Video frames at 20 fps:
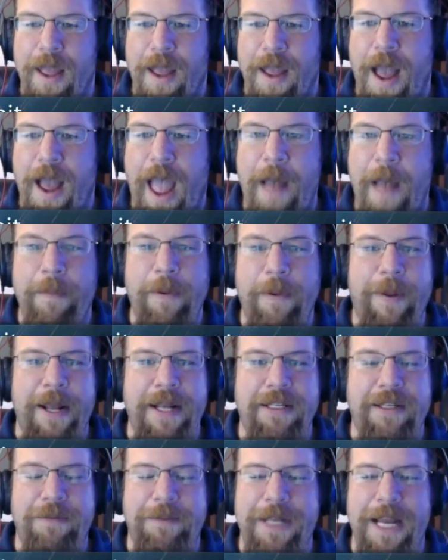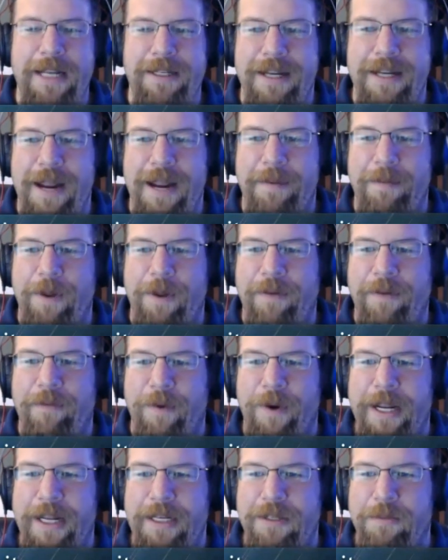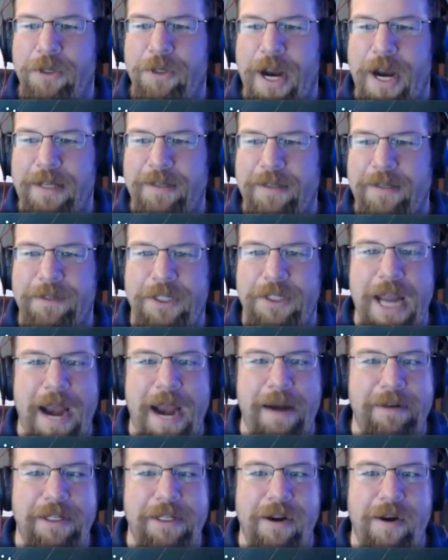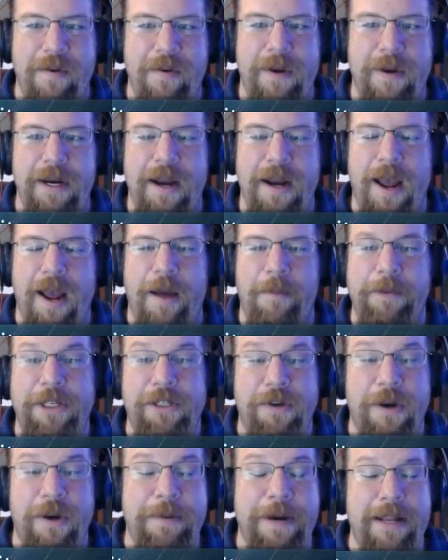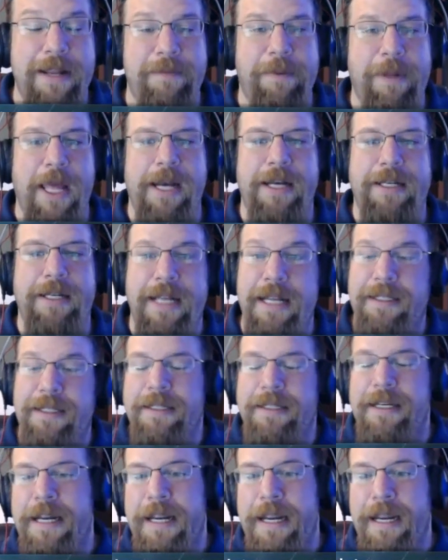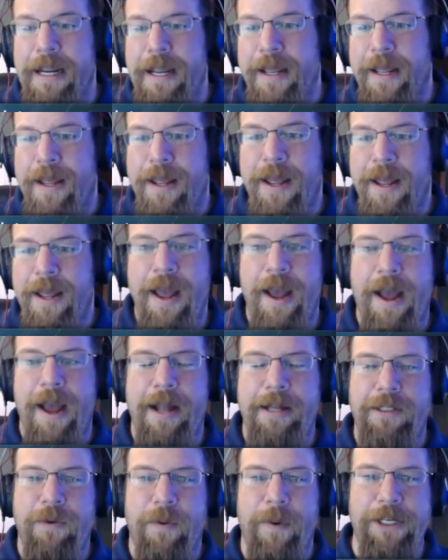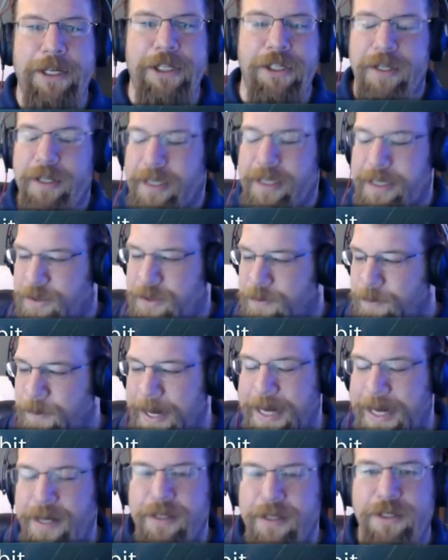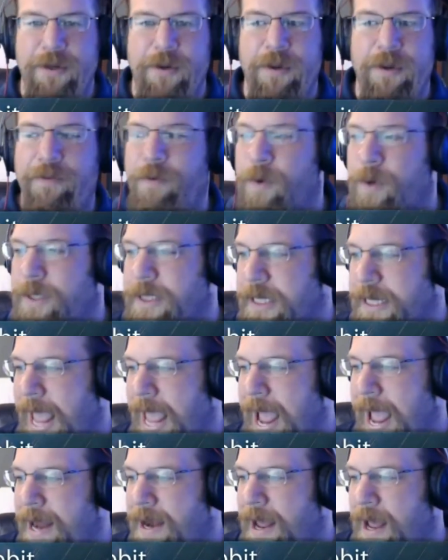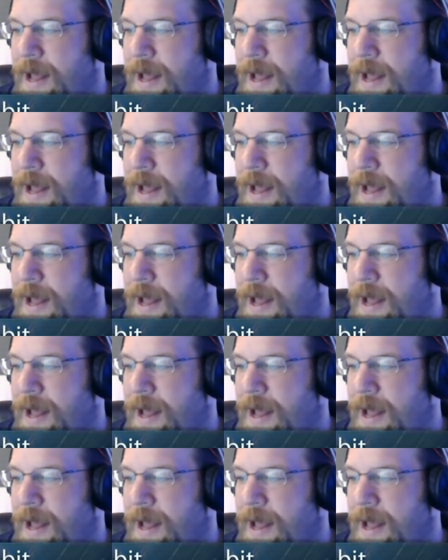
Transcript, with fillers: Uh, I'll be playing some Destiny. I'm looking forward to getting some Trials of Osiris going. I'll be streaming on the Planet Destiny uh, Twitch this week, so look forward to that.